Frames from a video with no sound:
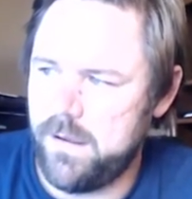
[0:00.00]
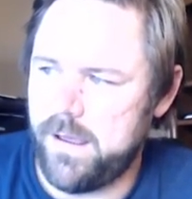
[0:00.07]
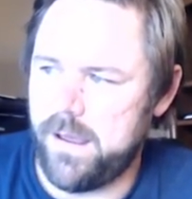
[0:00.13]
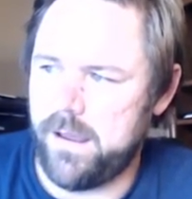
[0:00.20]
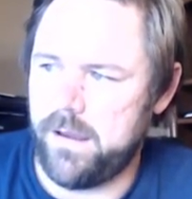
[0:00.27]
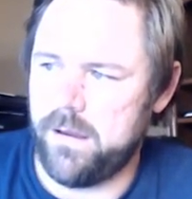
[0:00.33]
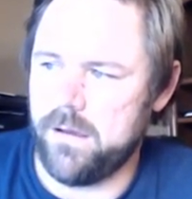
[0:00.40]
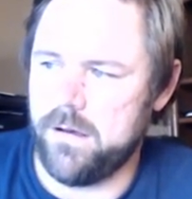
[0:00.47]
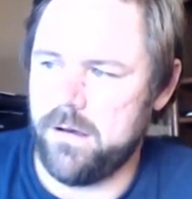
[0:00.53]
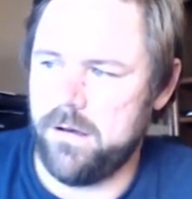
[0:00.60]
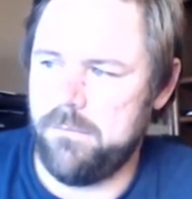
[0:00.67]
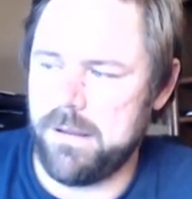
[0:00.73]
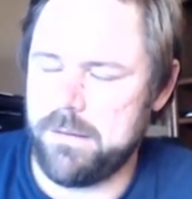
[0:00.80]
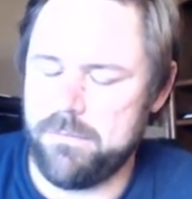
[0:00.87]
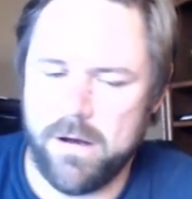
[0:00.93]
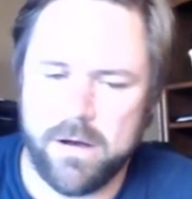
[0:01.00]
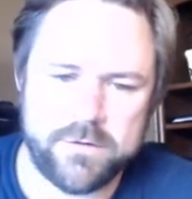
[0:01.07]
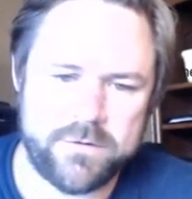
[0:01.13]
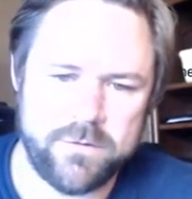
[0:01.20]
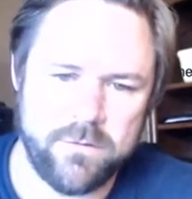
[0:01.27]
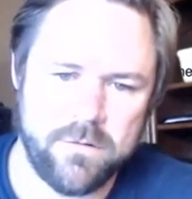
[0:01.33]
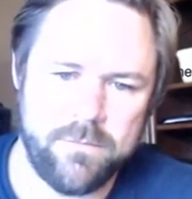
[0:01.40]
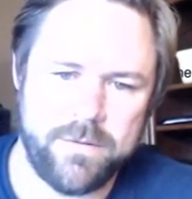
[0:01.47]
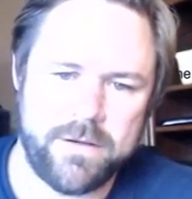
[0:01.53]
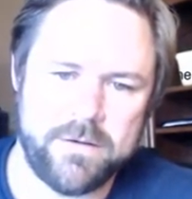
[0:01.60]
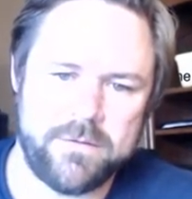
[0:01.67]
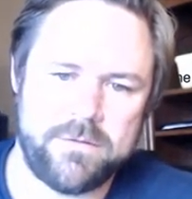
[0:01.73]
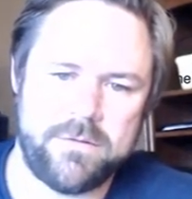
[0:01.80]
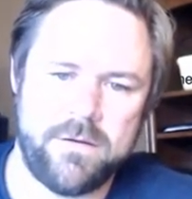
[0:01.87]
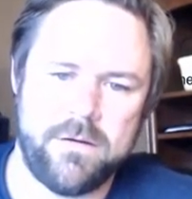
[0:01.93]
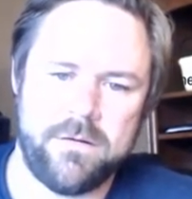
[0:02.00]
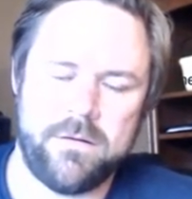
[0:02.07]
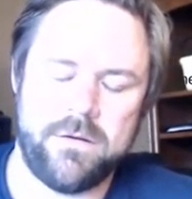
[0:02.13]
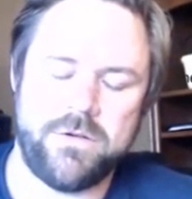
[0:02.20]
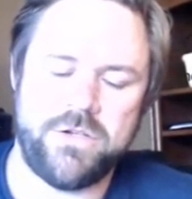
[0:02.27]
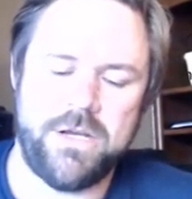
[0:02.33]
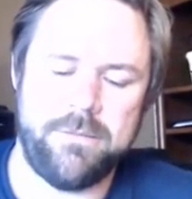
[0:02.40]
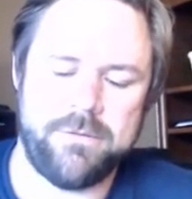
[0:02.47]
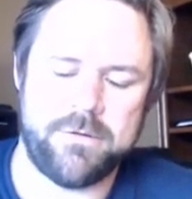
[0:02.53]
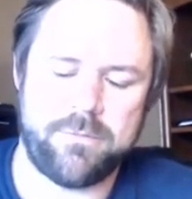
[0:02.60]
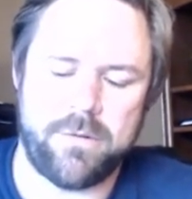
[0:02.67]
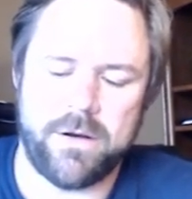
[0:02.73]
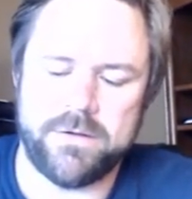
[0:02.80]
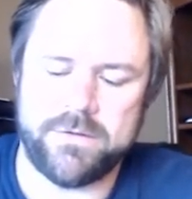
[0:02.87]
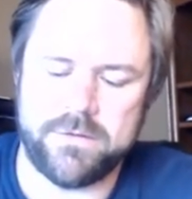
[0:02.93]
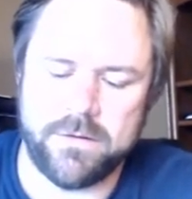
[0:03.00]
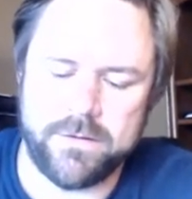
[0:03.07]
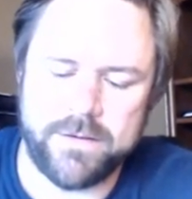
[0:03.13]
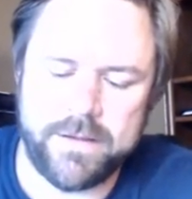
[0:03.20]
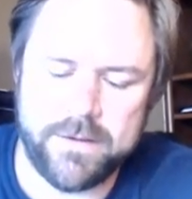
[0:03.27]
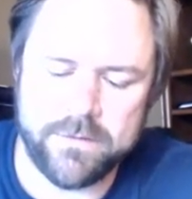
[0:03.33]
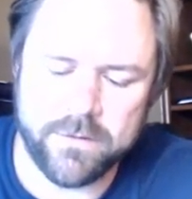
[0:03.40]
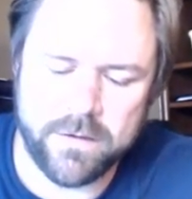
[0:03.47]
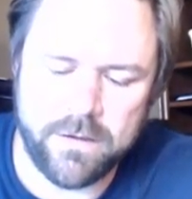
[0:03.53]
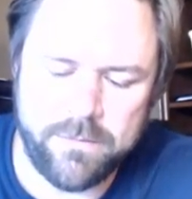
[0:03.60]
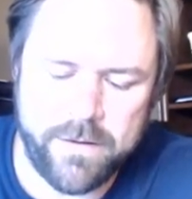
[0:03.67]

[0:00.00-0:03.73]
a, uh, a big box store because the, the cheapest prices on these are going to